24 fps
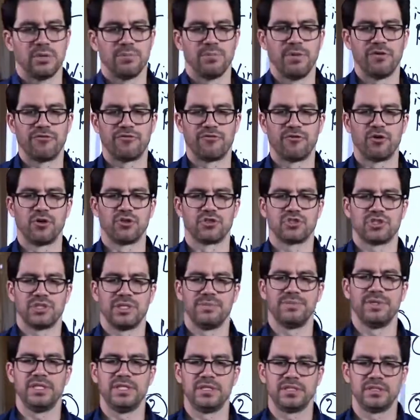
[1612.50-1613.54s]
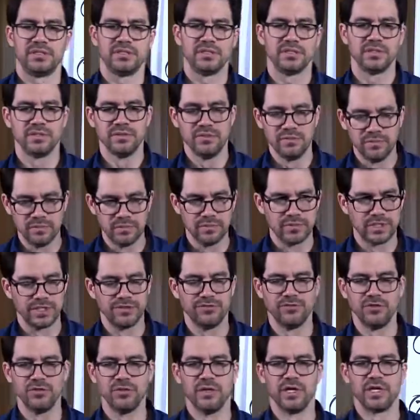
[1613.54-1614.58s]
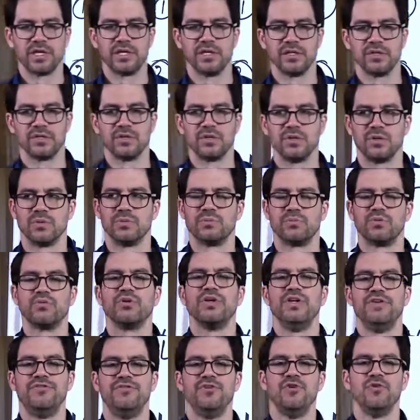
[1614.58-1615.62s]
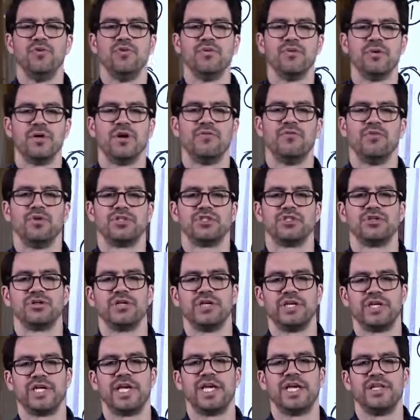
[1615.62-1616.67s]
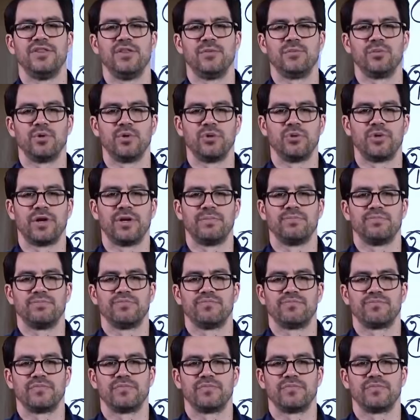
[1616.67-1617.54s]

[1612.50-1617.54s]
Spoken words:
But first, let me give you like a little preview of what you're going to get in the program.